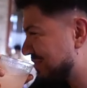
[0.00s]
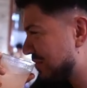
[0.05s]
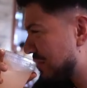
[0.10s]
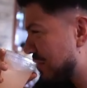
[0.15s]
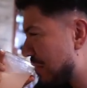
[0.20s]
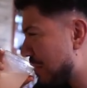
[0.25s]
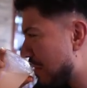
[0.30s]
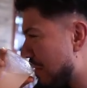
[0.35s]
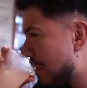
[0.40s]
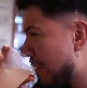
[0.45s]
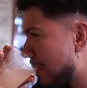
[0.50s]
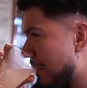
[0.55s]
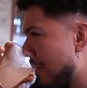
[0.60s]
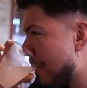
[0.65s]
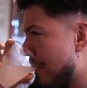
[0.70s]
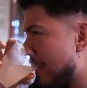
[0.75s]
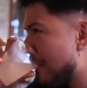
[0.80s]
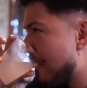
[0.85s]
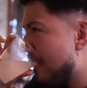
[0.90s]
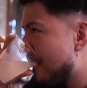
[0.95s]
and my mouth
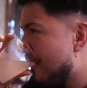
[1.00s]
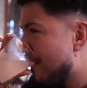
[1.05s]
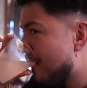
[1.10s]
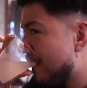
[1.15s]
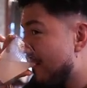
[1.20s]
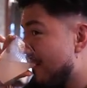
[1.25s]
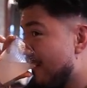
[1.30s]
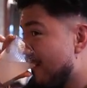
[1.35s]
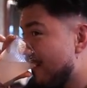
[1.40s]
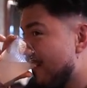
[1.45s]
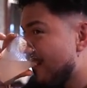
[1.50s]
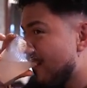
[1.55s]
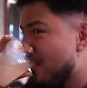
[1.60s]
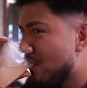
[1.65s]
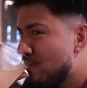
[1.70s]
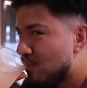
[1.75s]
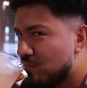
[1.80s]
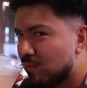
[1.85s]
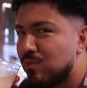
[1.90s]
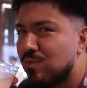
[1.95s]
was still burning.
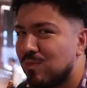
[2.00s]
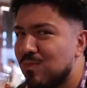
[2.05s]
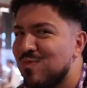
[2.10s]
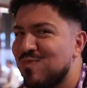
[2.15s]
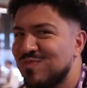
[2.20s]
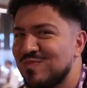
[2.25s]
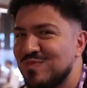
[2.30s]
But I had